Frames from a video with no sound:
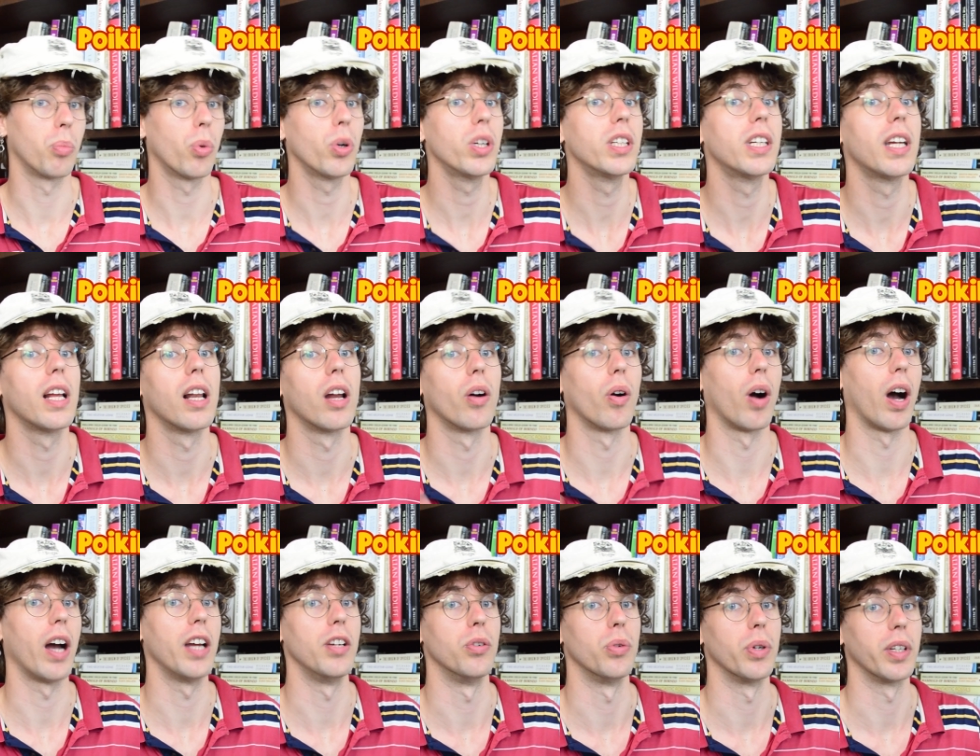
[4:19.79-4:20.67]

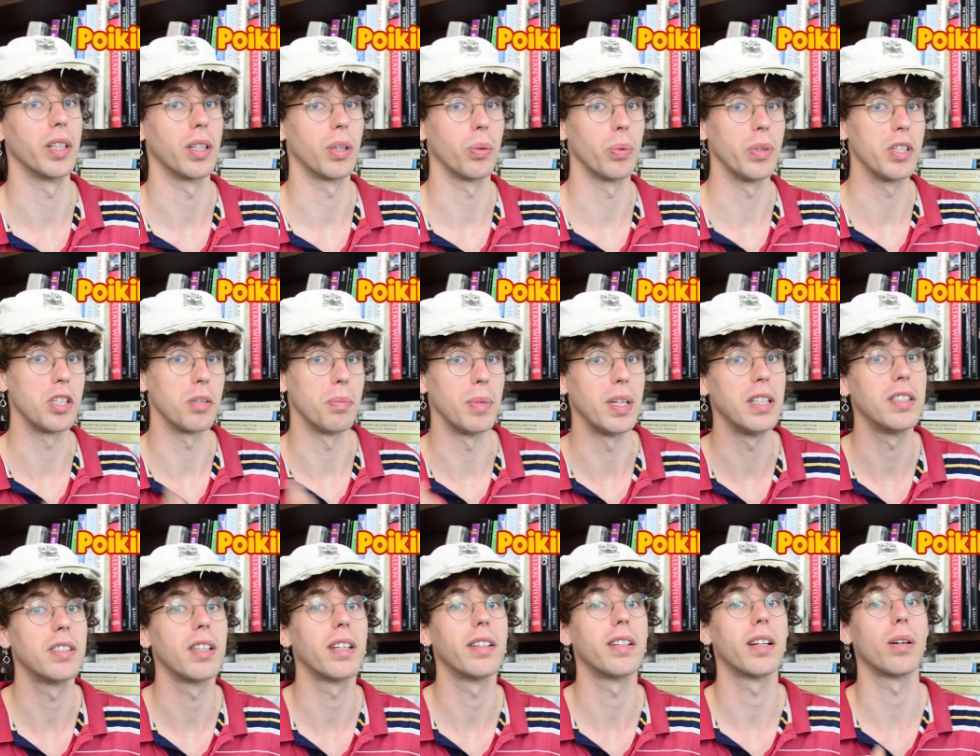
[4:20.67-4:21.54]
poikilohydric, which
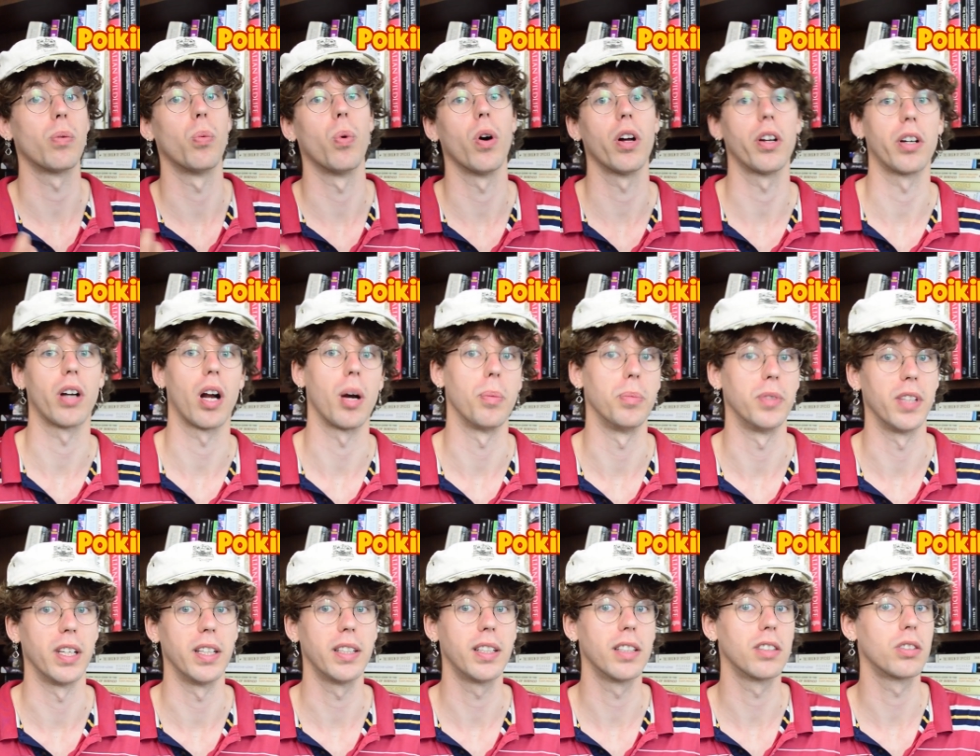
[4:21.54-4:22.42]
means that their water
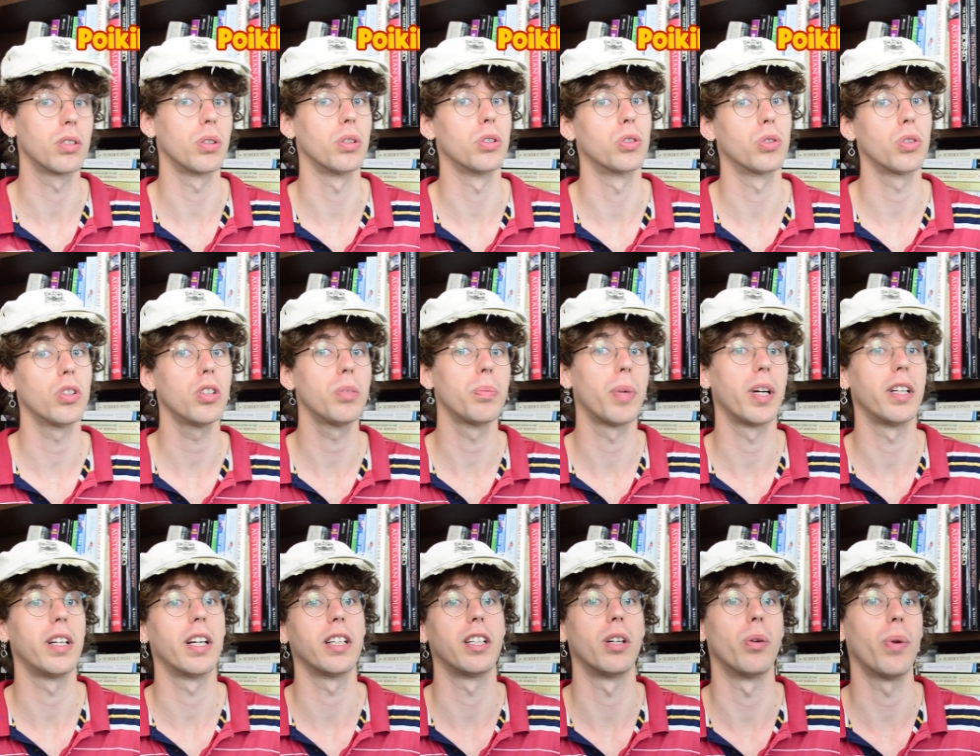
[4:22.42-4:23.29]
uptake is controlled by
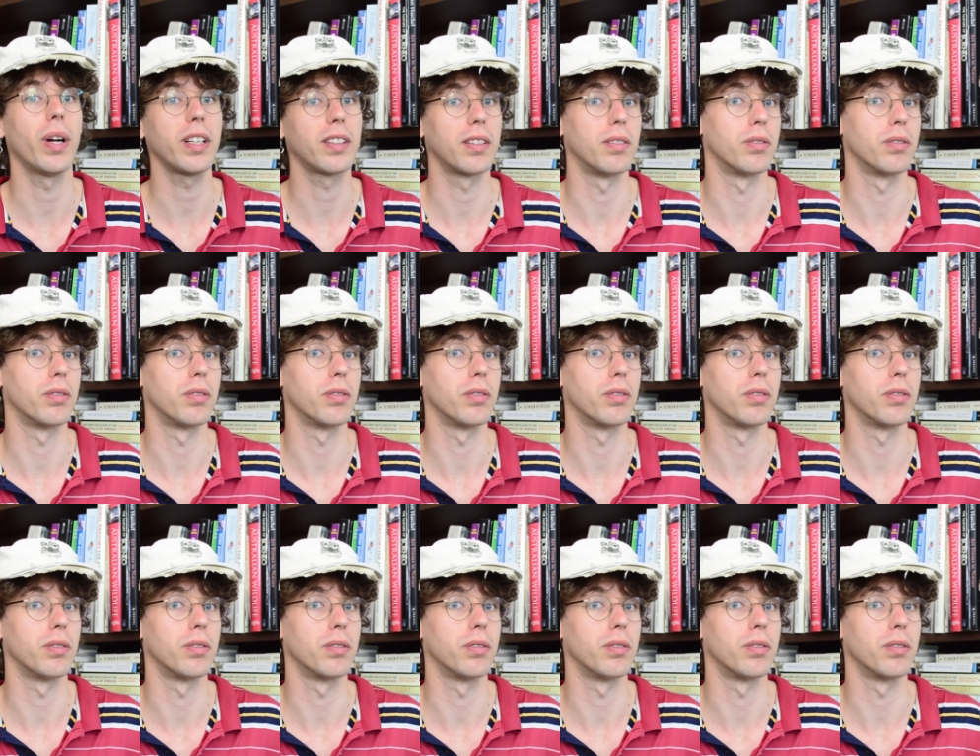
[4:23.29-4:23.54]
their direct